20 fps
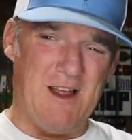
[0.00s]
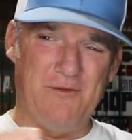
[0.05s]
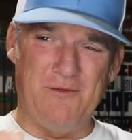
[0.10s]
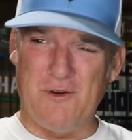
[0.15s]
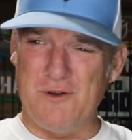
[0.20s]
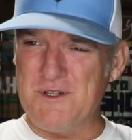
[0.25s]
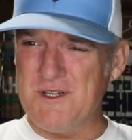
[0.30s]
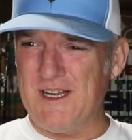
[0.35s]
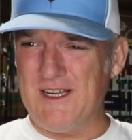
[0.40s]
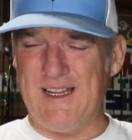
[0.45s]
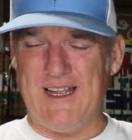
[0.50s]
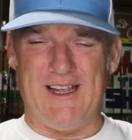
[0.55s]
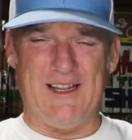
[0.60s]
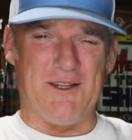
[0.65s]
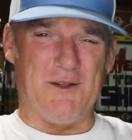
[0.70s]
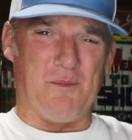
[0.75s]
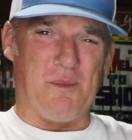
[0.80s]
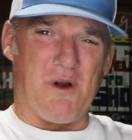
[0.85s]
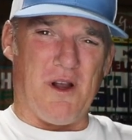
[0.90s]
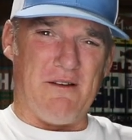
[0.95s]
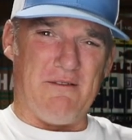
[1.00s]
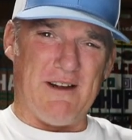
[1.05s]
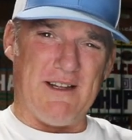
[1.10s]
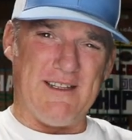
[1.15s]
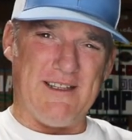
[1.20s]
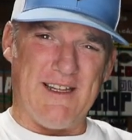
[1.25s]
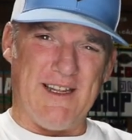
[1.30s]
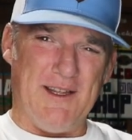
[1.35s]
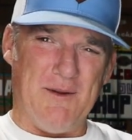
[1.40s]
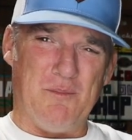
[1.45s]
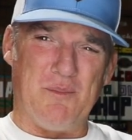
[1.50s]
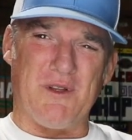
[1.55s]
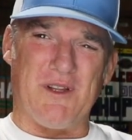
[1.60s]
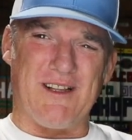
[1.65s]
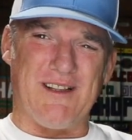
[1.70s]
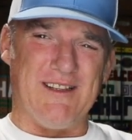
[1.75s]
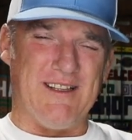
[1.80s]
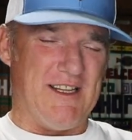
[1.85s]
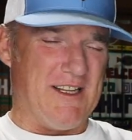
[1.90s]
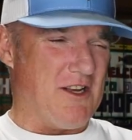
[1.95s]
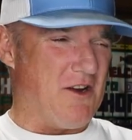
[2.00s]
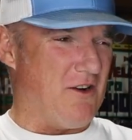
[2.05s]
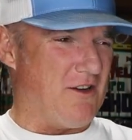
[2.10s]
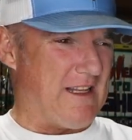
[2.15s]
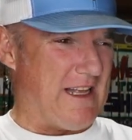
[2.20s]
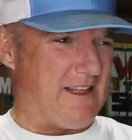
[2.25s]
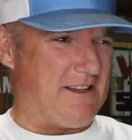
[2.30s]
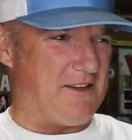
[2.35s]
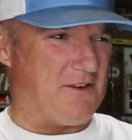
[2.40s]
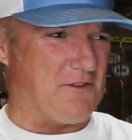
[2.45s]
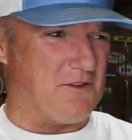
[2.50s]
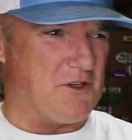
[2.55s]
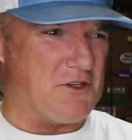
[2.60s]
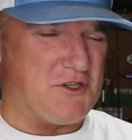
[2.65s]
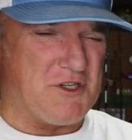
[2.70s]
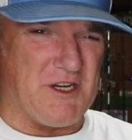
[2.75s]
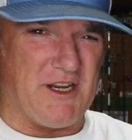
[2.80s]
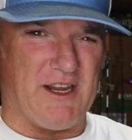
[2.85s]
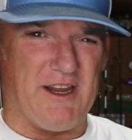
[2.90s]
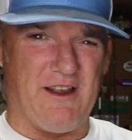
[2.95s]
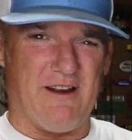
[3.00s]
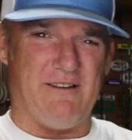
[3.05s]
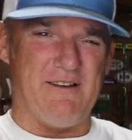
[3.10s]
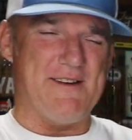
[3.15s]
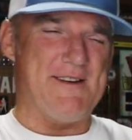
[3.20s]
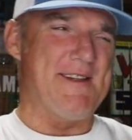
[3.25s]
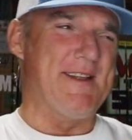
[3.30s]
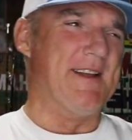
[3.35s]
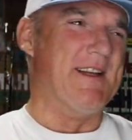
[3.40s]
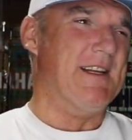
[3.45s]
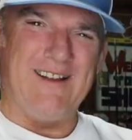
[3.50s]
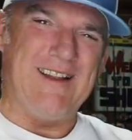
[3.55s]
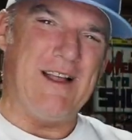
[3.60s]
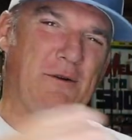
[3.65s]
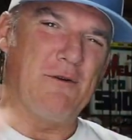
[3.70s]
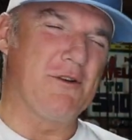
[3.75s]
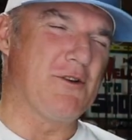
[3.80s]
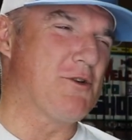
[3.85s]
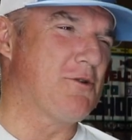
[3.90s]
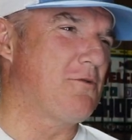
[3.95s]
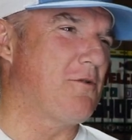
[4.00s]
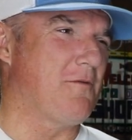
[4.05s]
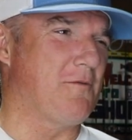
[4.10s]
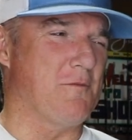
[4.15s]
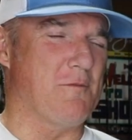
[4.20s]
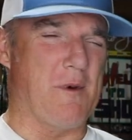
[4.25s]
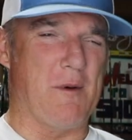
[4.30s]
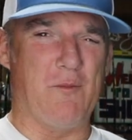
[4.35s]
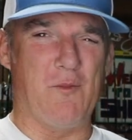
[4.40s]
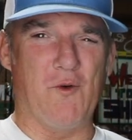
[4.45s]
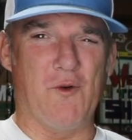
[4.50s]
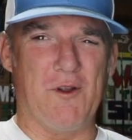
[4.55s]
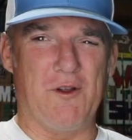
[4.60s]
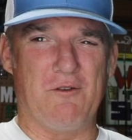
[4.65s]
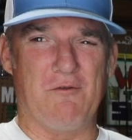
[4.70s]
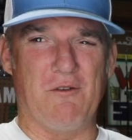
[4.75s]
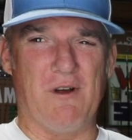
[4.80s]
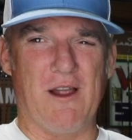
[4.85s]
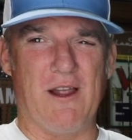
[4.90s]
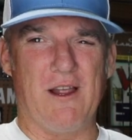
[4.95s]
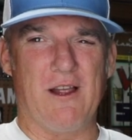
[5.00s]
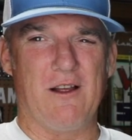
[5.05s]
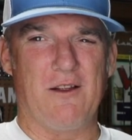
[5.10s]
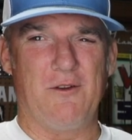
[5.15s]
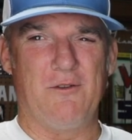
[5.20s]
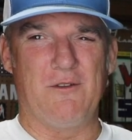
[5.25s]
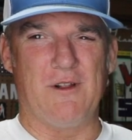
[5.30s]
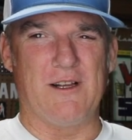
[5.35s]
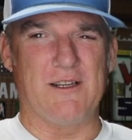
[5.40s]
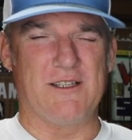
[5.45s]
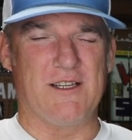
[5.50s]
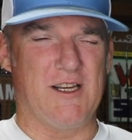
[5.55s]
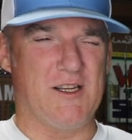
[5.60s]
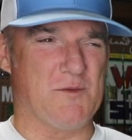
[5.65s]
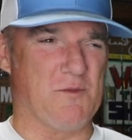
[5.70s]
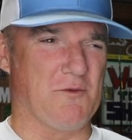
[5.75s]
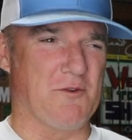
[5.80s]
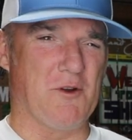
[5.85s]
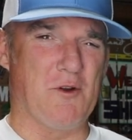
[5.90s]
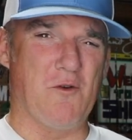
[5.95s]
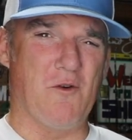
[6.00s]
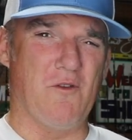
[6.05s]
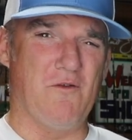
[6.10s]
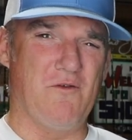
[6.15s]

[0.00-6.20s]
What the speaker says: Folks, I got to hand it to Brian right there. He put a clinic on out there on the jig, all right? All right, now we're going to shoot over to my boy Greg, United States Marine Corps